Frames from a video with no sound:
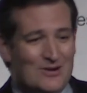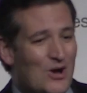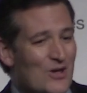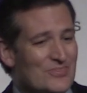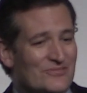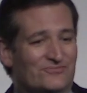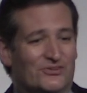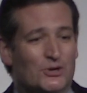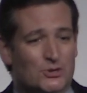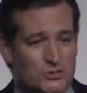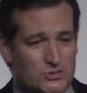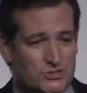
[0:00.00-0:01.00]
on the
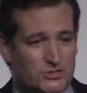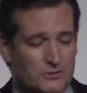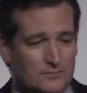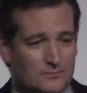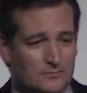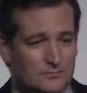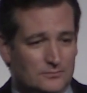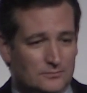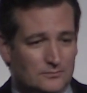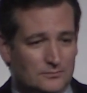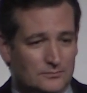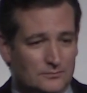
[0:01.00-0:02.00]
verge
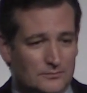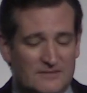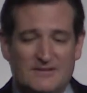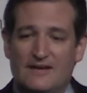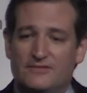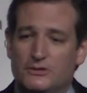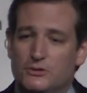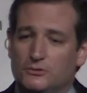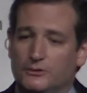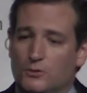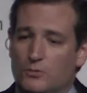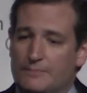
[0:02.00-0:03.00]
of having
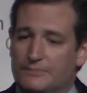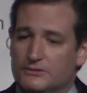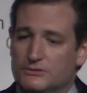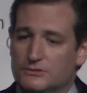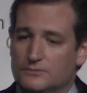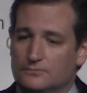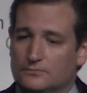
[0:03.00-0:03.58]
nuclear weapons.